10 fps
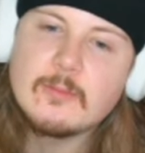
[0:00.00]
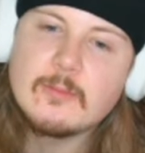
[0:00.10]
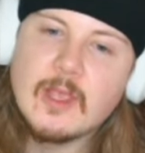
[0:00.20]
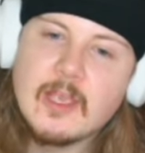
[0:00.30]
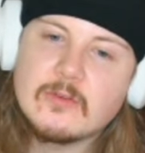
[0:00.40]

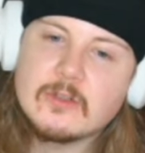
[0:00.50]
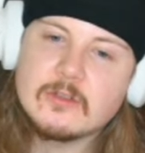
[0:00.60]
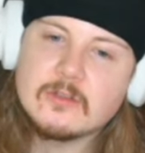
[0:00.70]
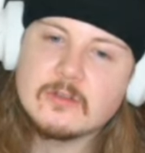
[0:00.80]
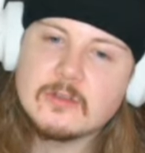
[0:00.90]
This is the first
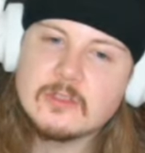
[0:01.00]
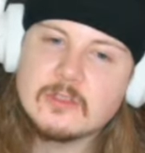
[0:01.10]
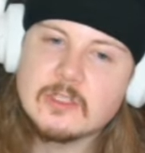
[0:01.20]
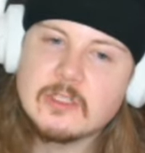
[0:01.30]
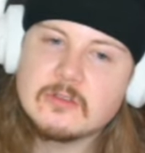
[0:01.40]
time
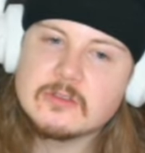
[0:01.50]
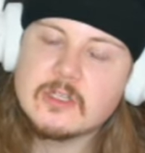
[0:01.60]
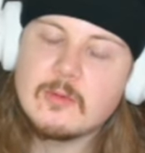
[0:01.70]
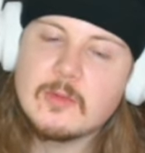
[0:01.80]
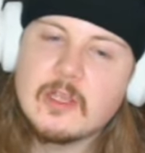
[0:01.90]
ever
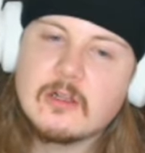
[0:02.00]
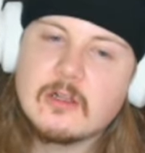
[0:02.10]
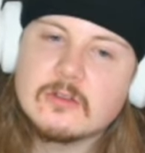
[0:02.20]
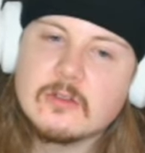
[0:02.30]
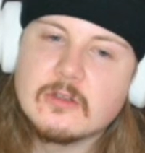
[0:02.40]
the Euros are
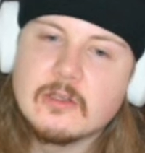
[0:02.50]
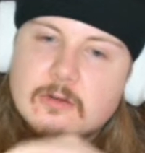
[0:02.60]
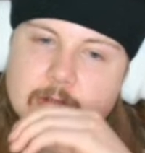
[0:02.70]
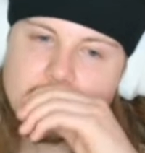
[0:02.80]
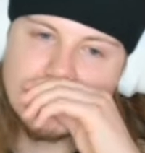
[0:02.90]
going to be held
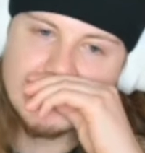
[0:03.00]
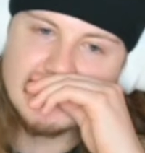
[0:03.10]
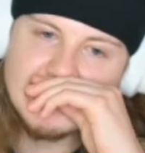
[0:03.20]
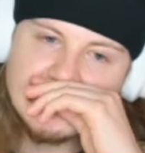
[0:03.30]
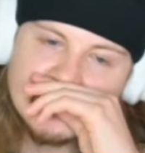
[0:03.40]
on indoor
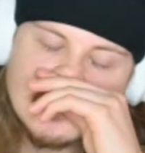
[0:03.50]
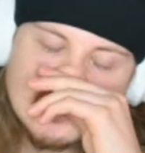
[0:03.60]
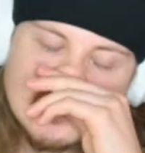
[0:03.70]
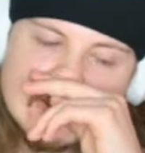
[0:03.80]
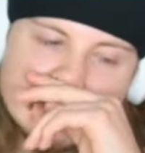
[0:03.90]
carpet
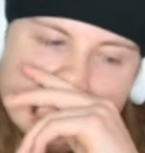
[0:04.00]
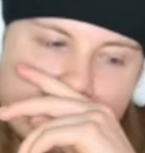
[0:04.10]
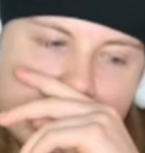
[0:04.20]
like this.